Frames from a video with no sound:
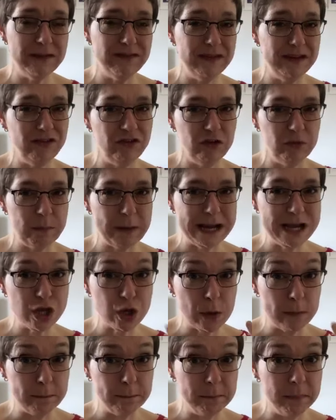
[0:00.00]
and this is
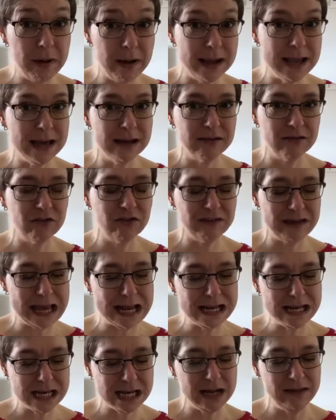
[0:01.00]
based on my
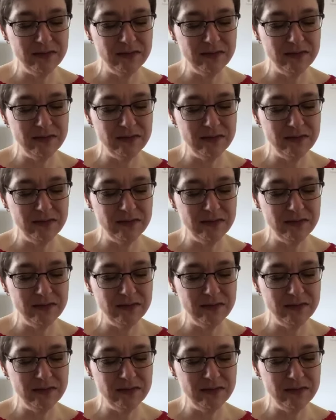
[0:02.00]
understanding,